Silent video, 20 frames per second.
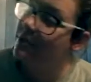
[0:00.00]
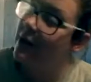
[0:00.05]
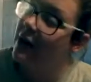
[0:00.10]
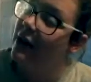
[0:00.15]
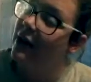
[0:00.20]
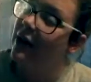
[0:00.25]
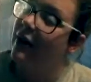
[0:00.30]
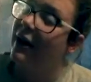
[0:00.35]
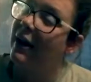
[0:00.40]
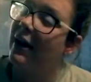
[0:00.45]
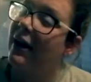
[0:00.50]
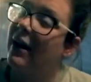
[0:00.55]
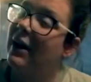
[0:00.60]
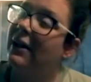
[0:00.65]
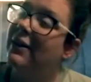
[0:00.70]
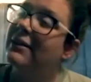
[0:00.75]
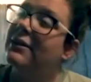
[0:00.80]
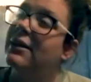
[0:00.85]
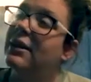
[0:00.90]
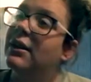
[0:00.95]
bell,
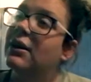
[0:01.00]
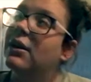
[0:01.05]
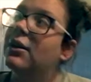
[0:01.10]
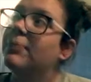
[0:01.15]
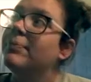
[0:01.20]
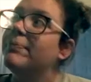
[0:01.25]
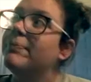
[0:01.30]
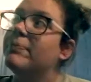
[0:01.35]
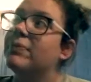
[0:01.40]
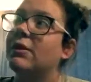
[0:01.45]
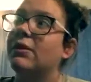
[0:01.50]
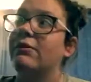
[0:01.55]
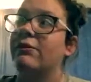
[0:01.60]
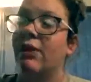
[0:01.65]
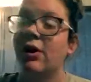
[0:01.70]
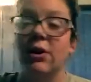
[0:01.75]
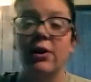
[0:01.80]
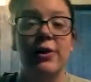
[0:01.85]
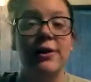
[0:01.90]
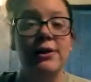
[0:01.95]
and
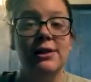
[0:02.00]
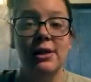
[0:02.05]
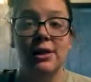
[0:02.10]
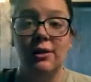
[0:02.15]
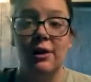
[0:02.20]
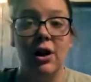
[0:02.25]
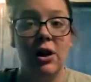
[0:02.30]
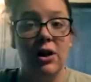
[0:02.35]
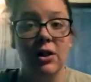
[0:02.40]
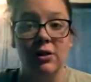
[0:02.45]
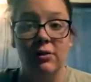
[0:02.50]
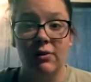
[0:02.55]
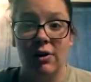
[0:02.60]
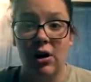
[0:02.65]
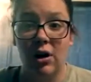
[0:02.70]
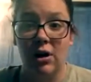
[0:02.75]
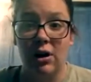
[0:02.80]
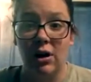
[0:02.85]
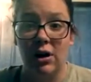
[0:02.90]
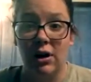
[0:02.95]
follow us on all of
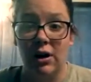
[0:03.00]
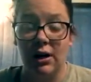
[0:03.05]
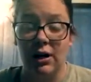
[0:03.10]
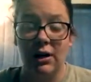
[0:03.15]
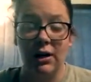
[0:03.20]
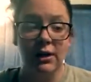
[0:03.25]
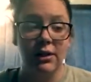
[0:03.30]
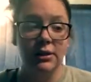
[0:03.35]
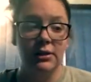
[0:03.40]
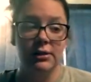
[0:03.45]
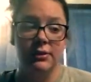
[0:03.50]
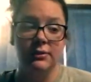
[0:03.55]
our